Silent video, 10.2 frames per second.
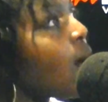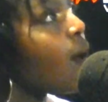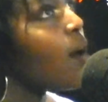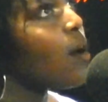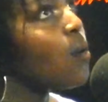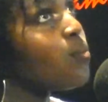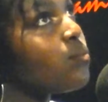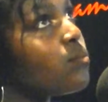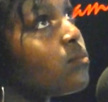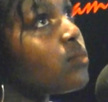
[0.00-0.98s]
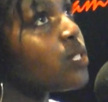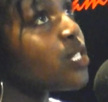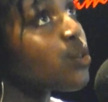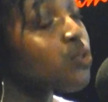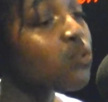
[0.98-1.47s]
Um,
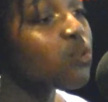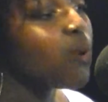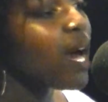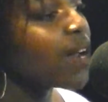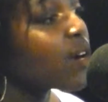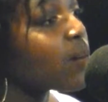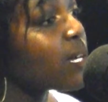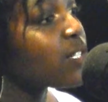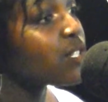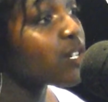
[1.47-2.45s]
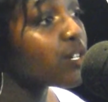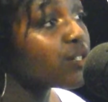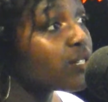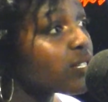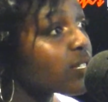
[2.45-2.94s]
children's choir at my church.